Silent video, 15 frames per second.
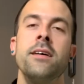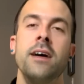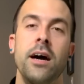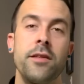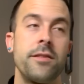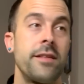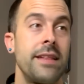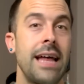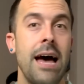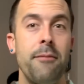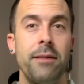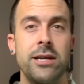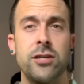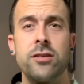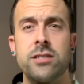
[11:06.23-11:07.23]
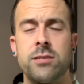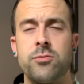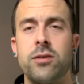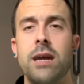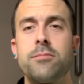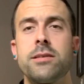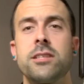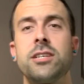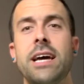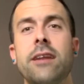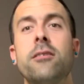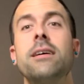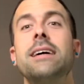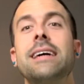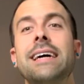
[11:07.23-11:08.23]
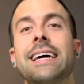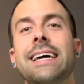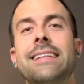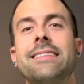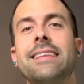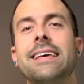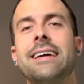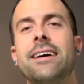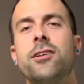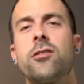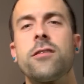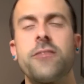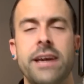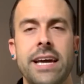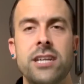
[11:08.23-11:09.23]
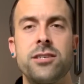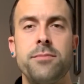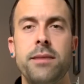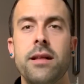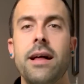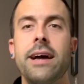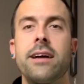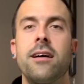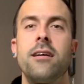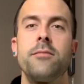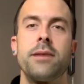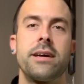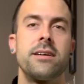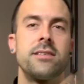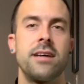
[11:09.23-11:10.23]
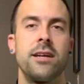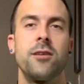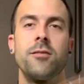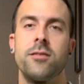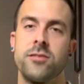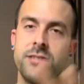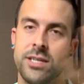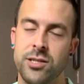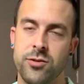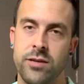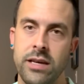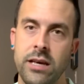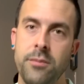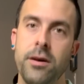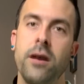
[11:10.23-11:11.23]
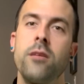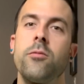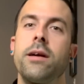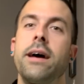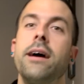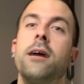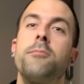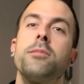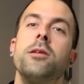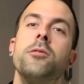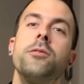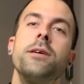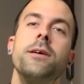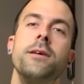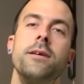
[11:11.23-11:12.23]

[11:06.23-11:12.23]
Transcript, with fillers: Other than that, make sure you subscribe to the channel. Hit the uh, notification bell icon because I know it'll send you an email when I upload.